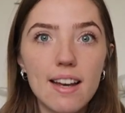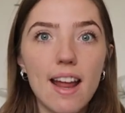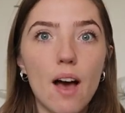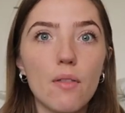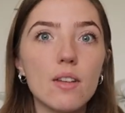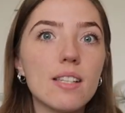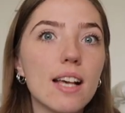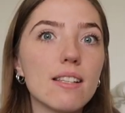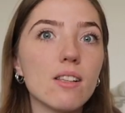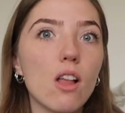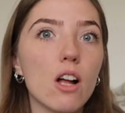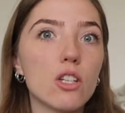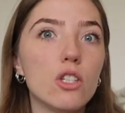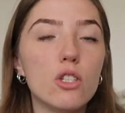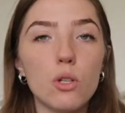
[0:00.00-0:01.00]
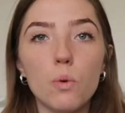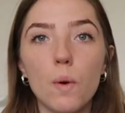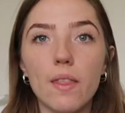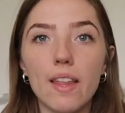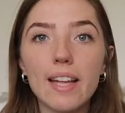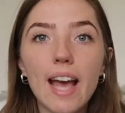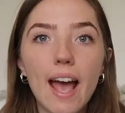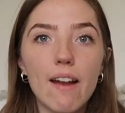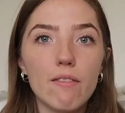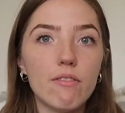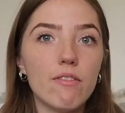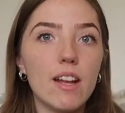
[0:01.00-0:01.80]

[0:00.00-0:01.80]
Now, this has a lot to do with, again,